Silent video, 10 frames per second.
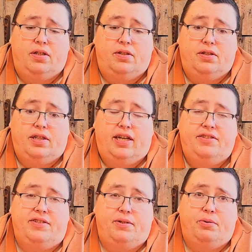The
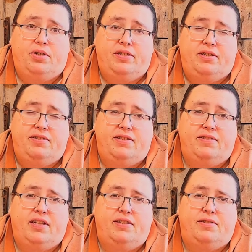queso, Christy
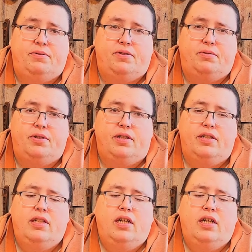says queso's so good.